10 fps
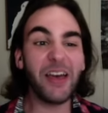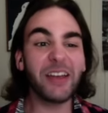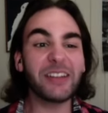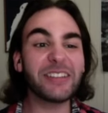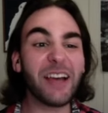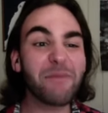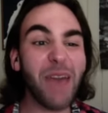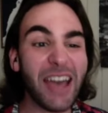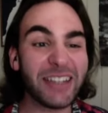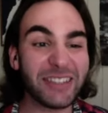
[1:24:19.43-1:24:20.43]
See, I'm
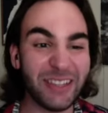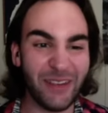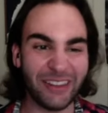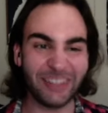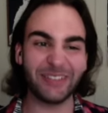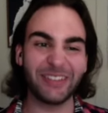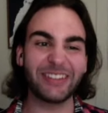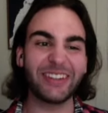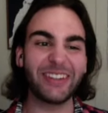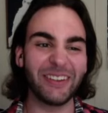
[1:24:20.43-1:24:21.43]
passionate about this one
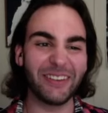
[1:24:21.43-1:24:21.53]
too.